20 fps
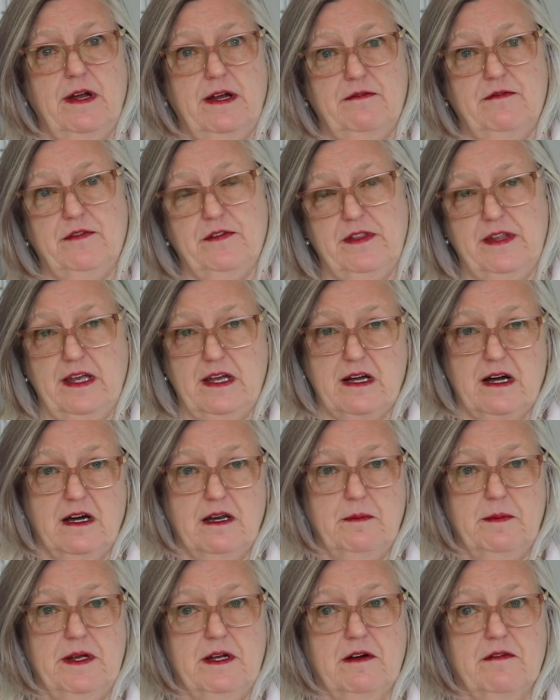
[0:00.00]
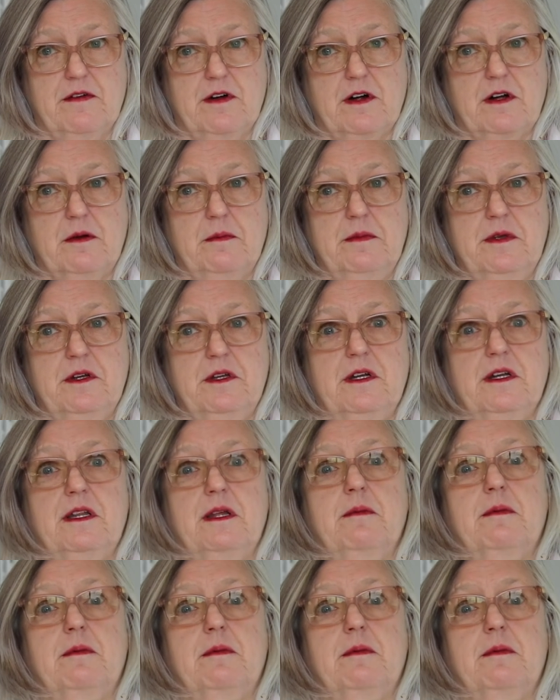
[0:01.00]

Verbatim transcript: for the economy of our community,